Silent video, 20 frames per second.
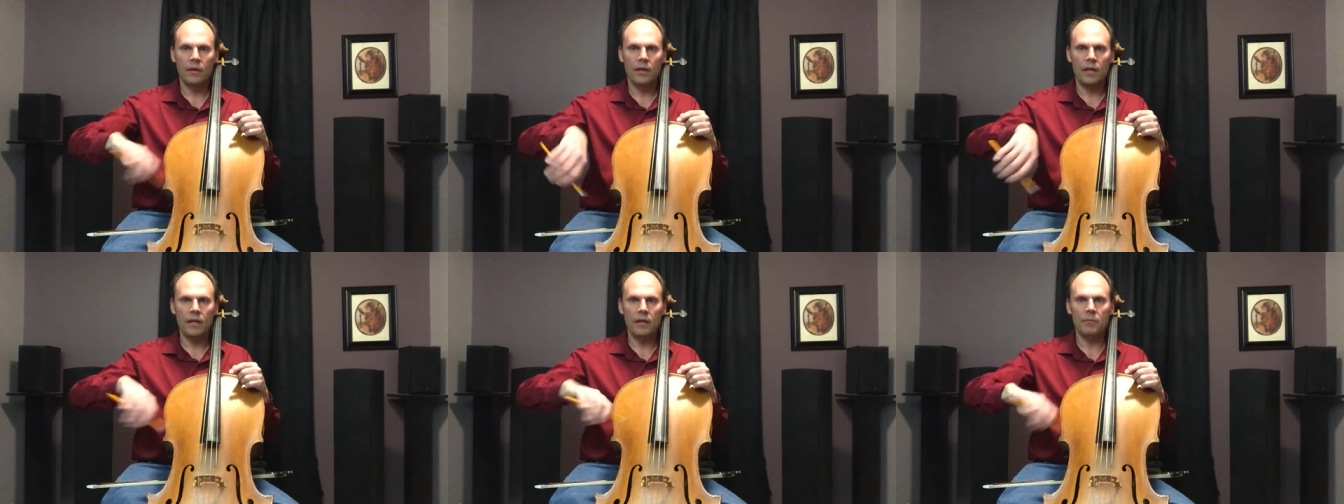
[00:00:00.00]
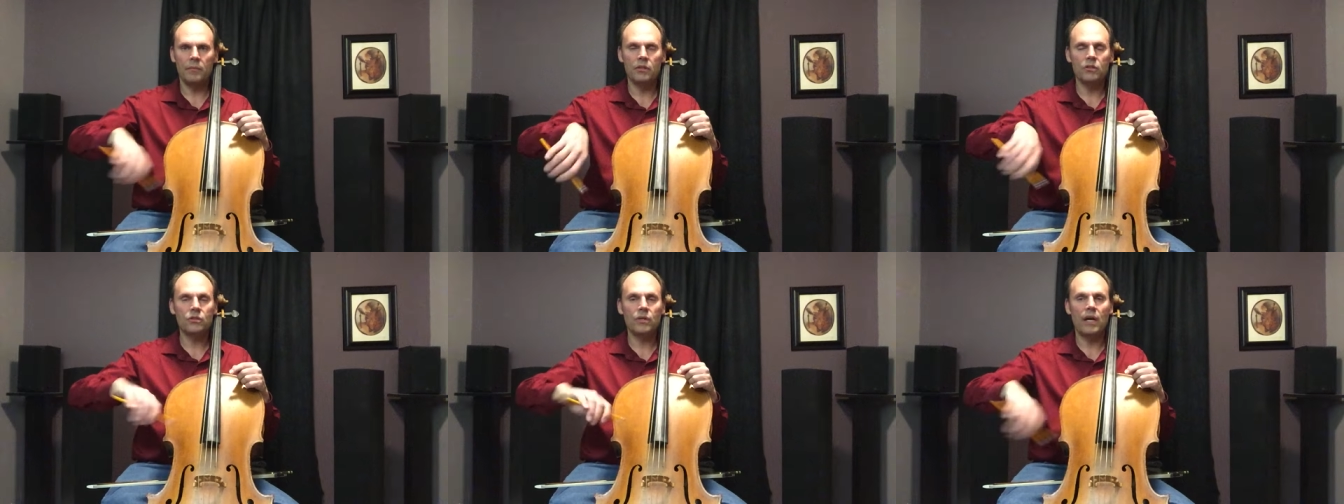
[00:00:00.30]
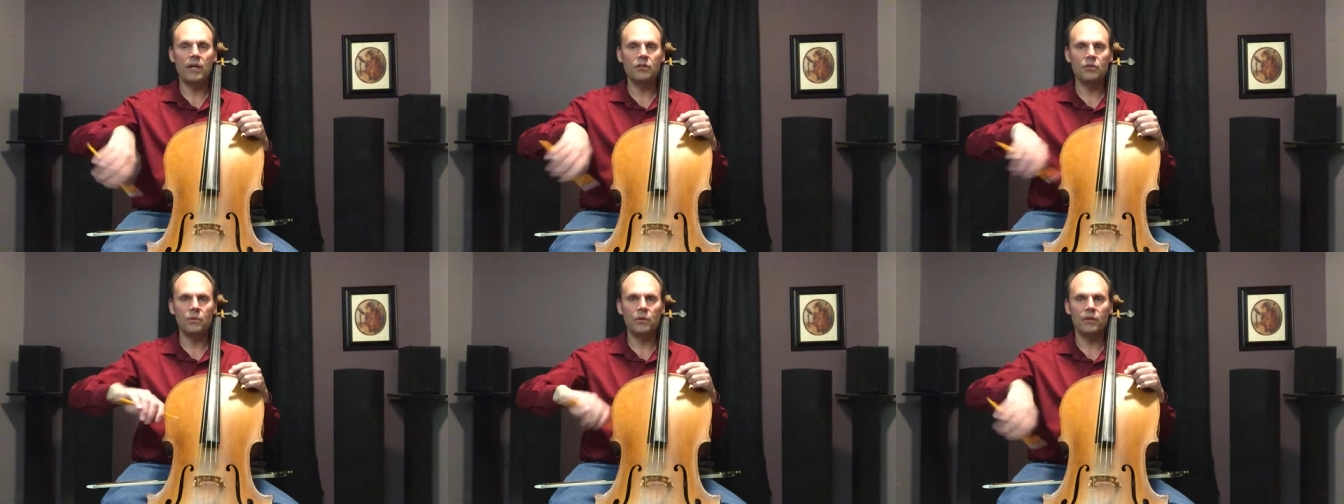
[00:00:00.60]
And I'm going to
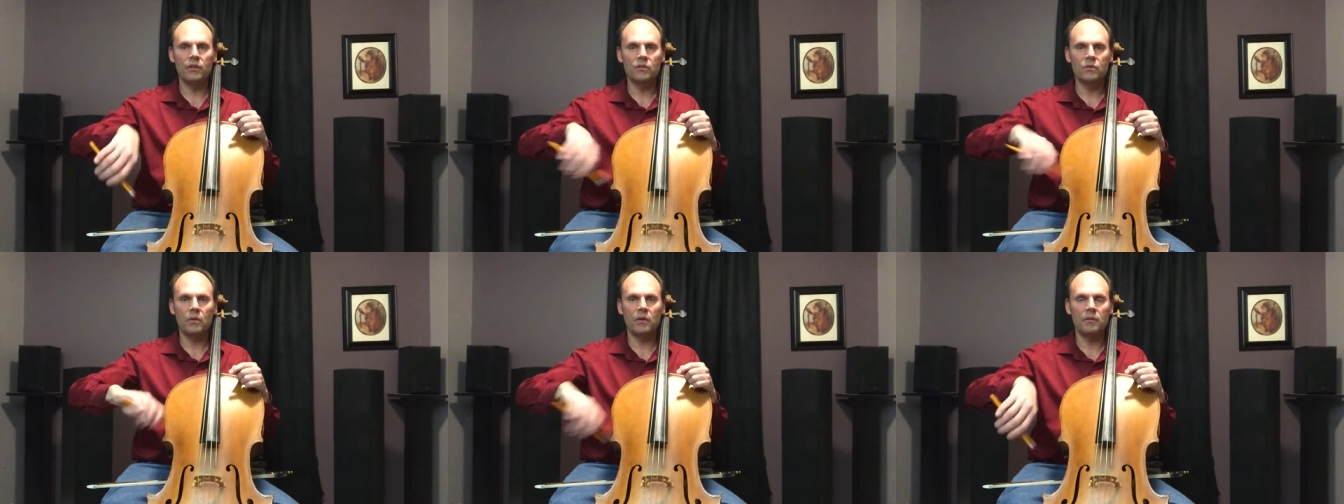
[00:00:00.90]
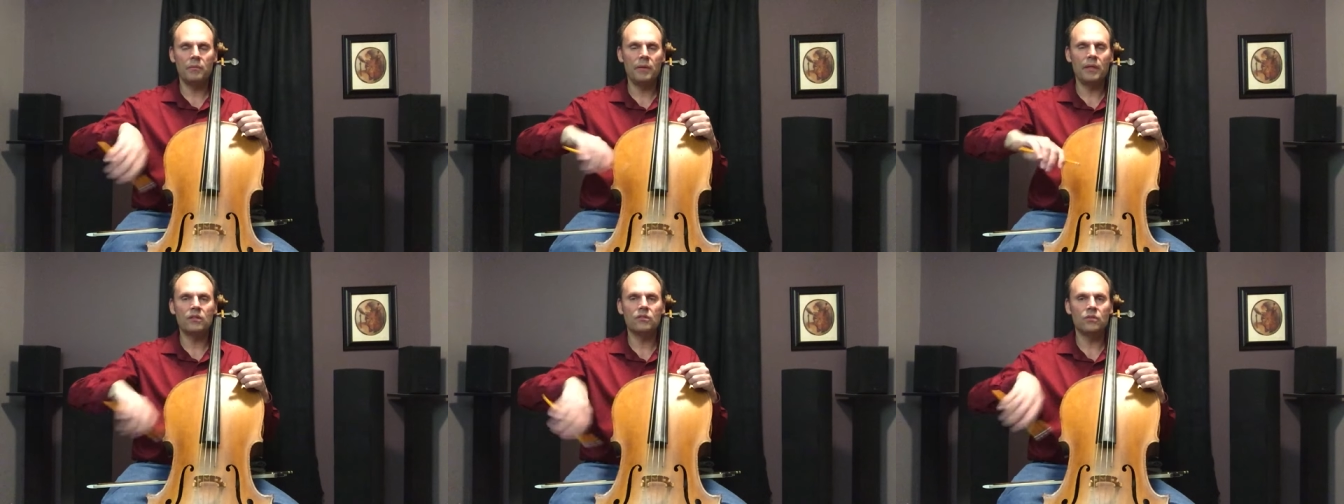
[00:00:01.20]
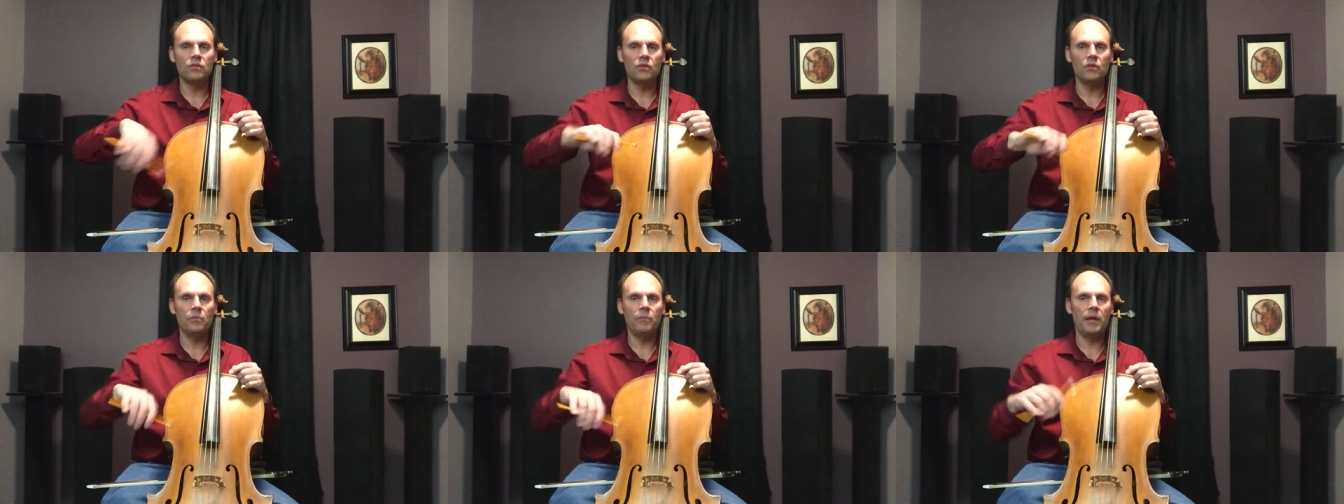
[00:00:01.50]
try doing this with the
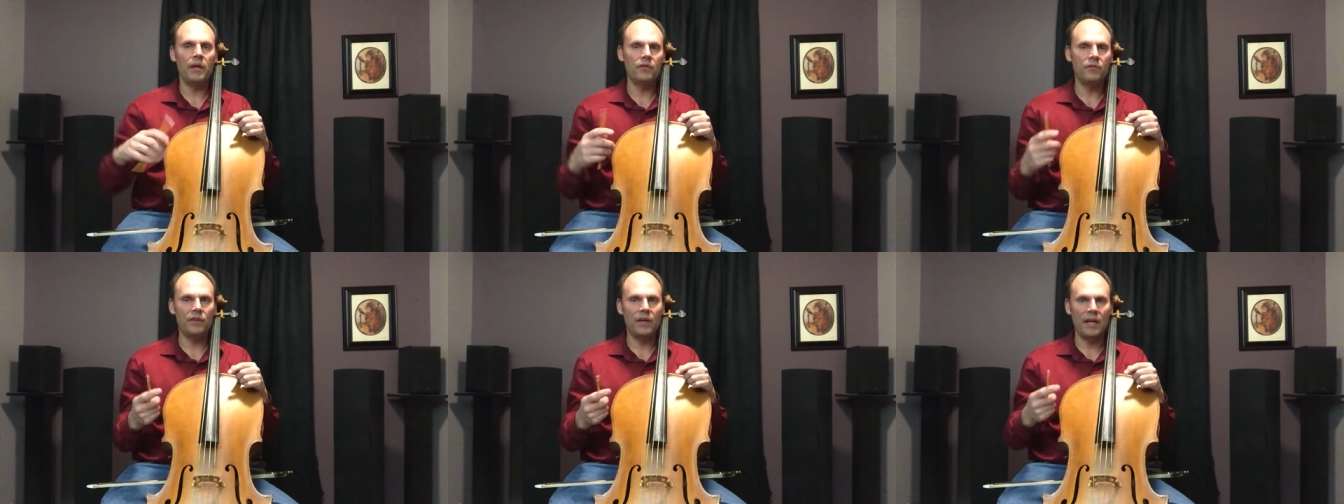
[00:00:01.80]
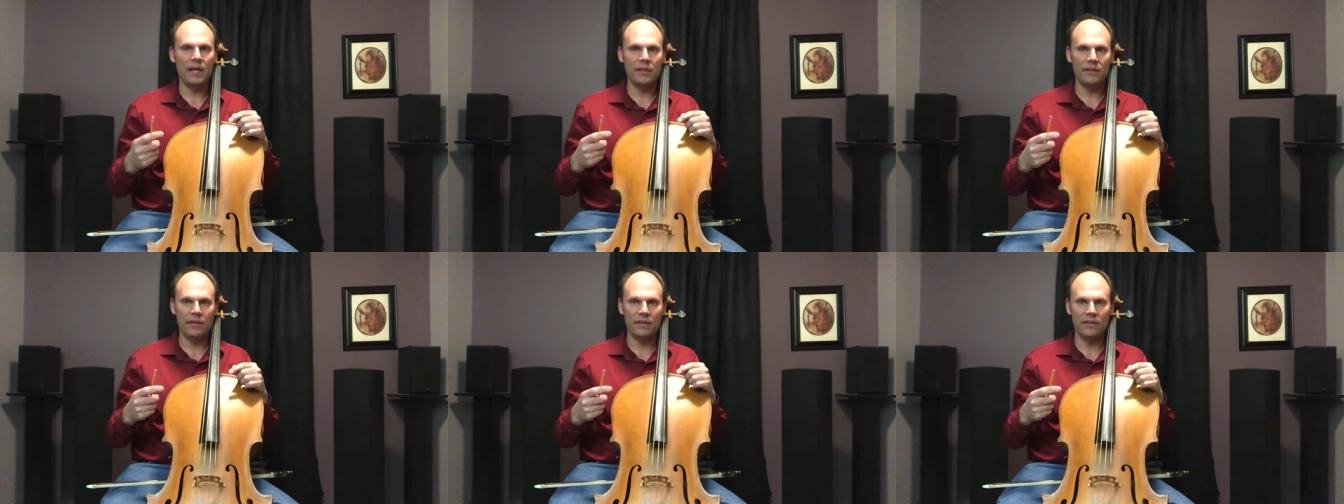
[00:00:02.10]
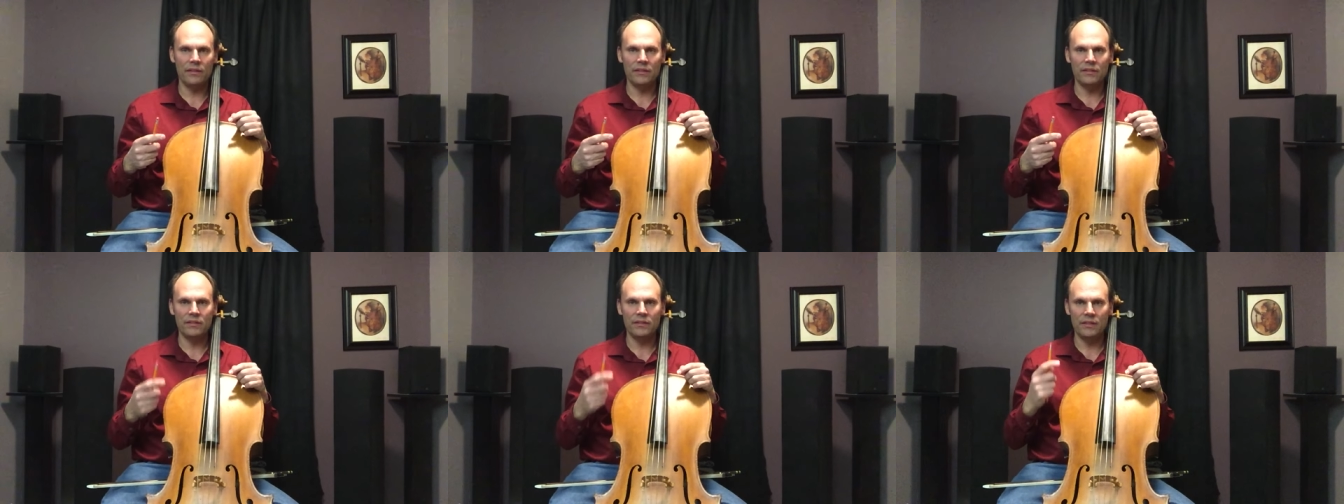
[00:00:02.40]
pencil. You may find
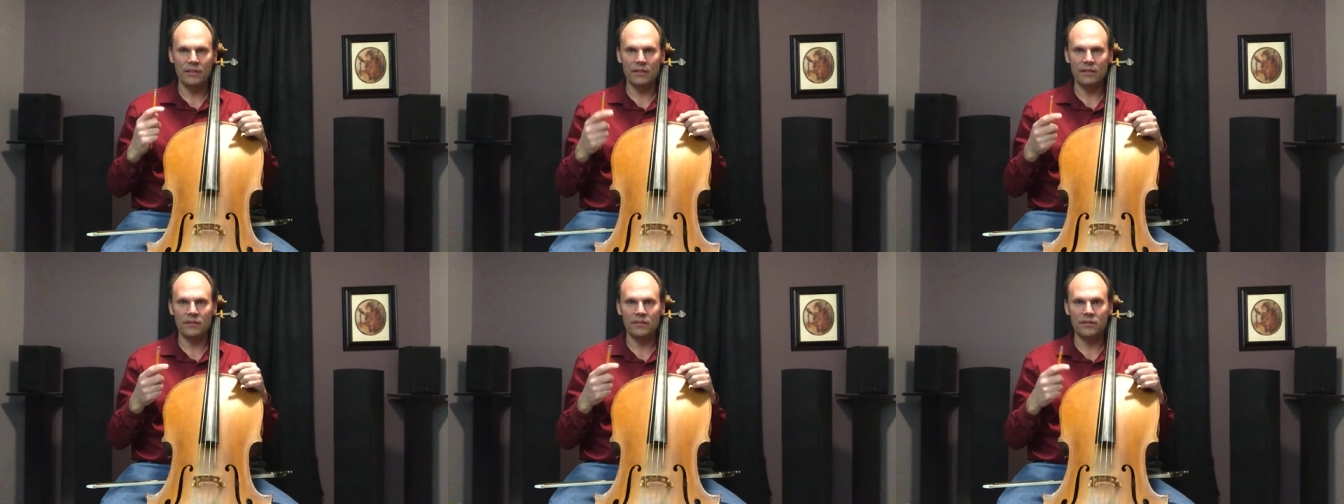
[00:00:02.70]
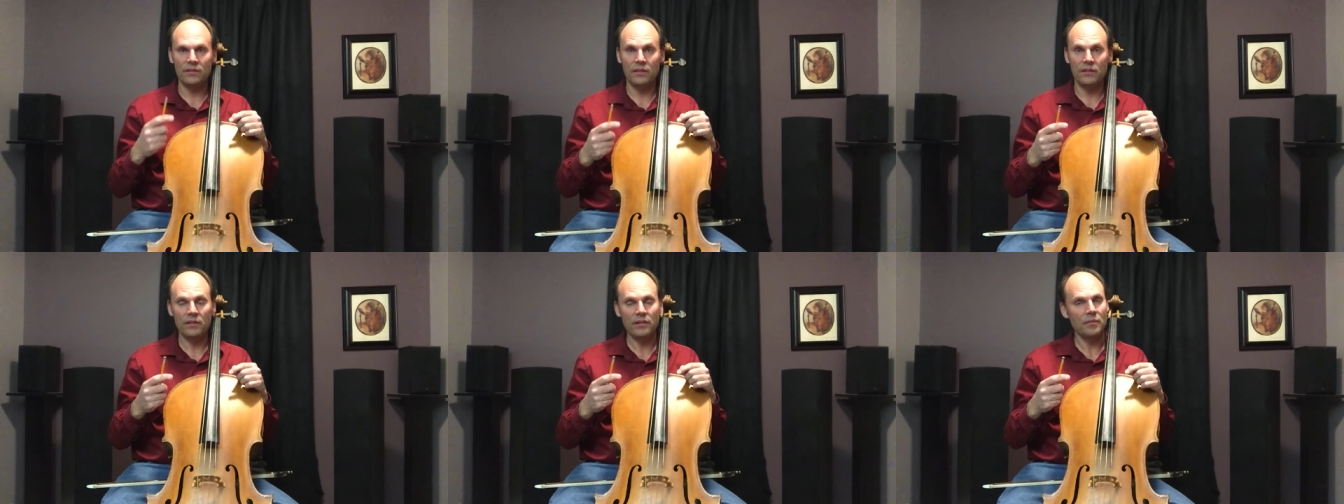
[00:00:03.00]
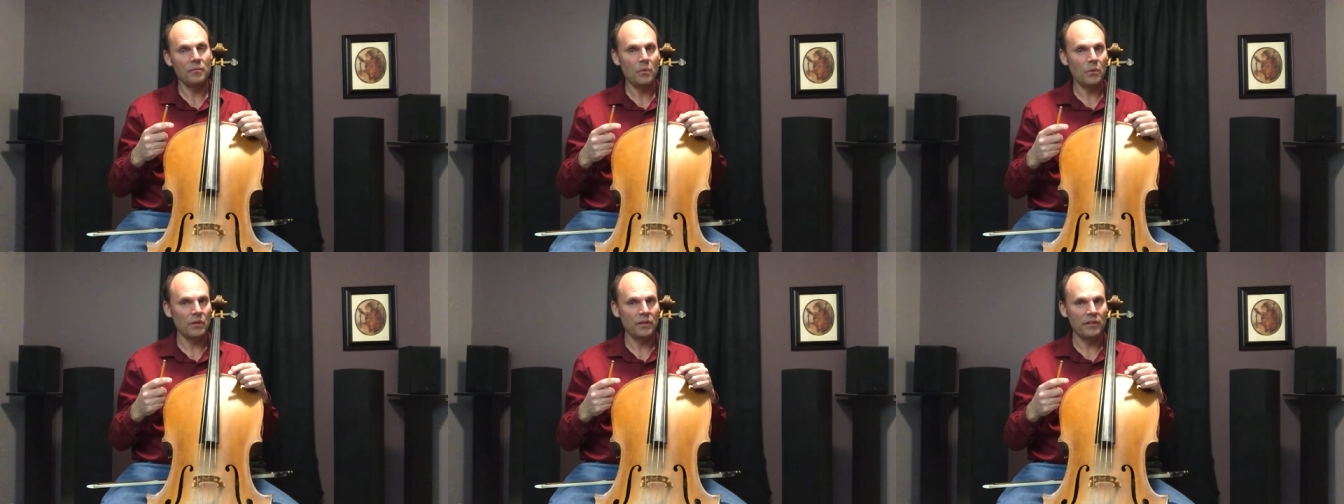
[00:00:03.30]
that this is
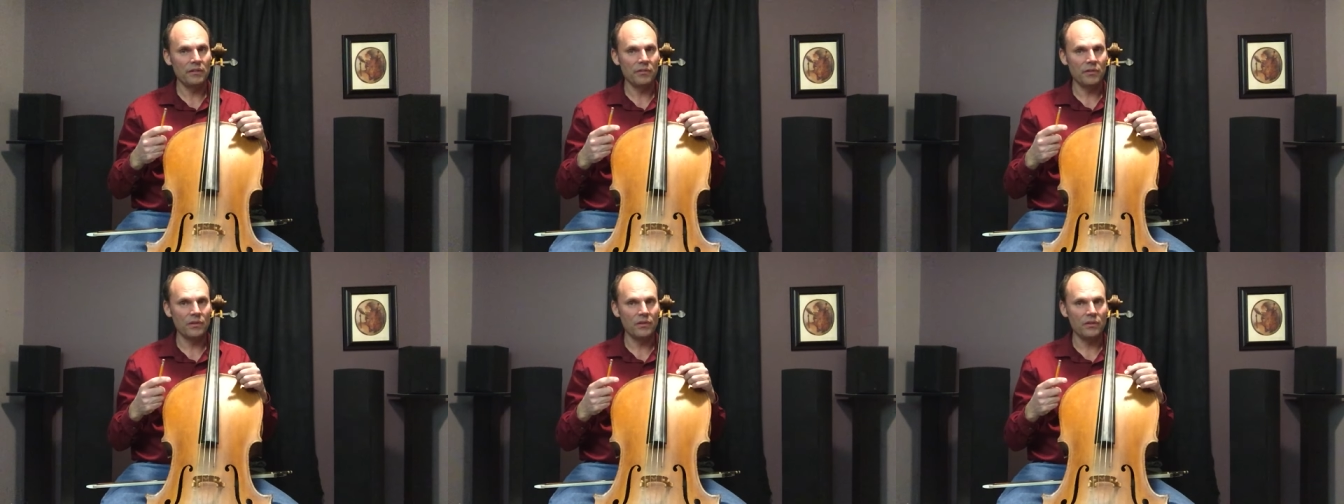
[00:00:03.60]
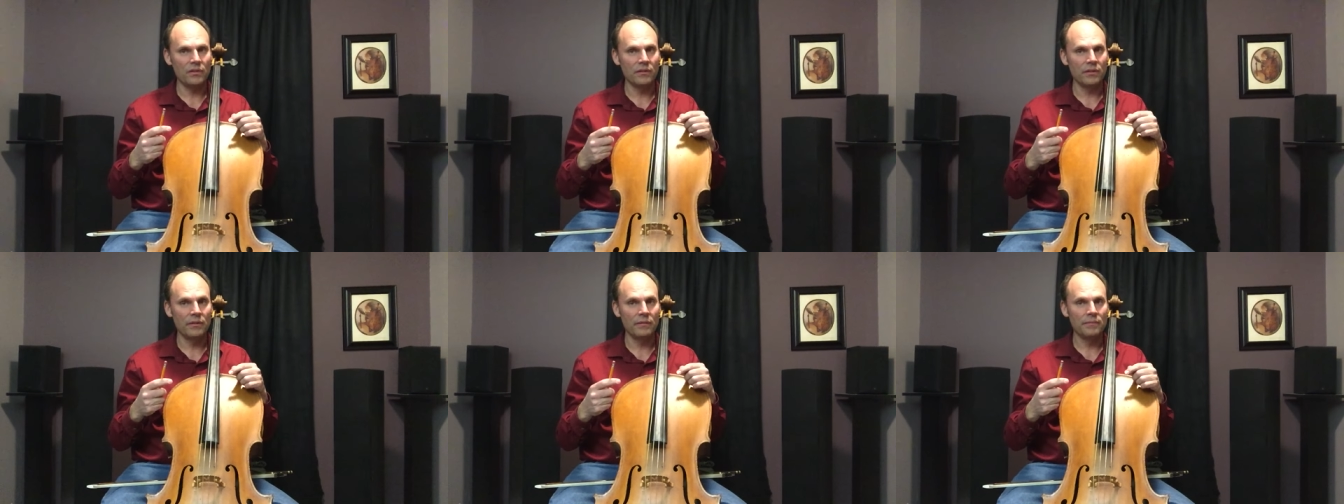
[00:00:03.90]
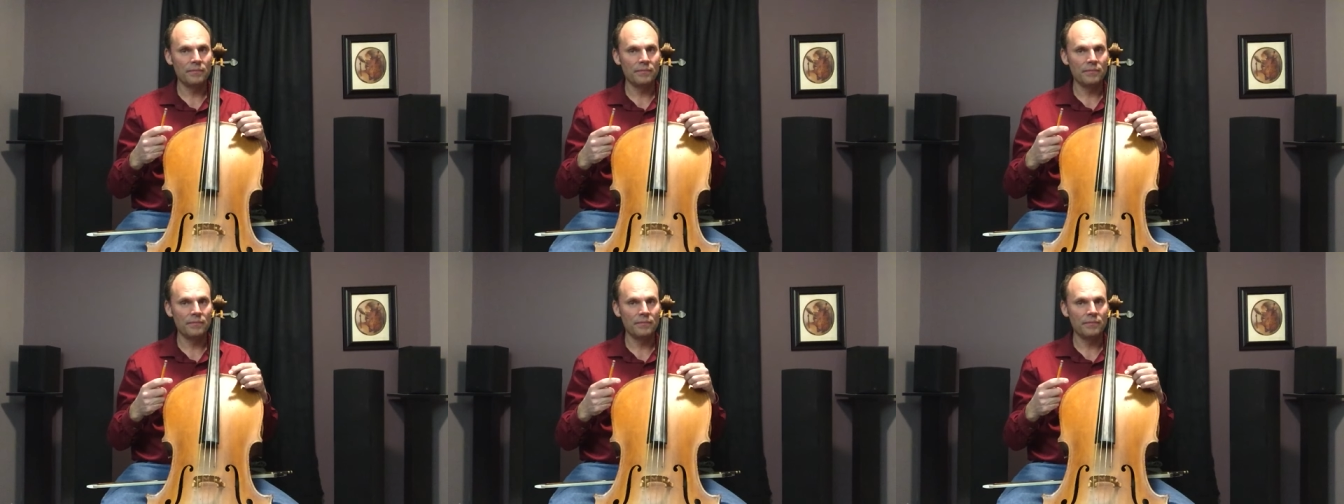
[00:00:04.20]
suddenly more difficult.